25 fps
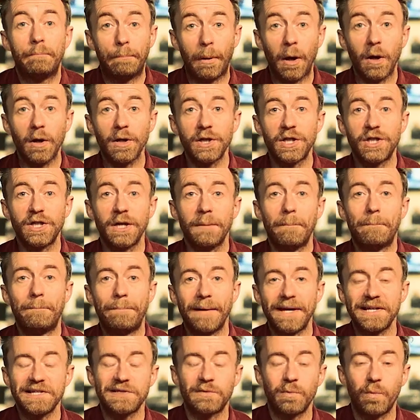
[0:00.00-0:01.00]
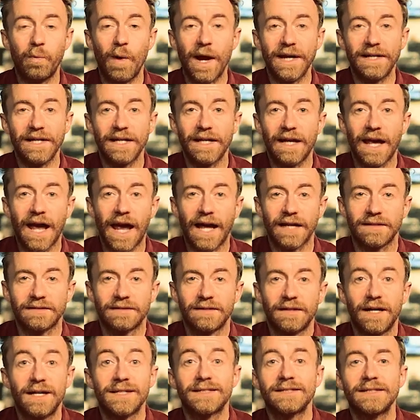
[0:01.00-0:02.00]
Polish your best wedding hat
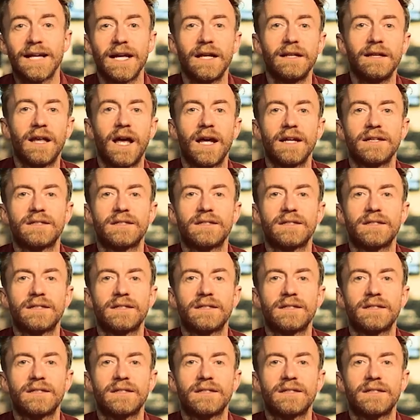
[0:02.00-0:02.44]
as Nell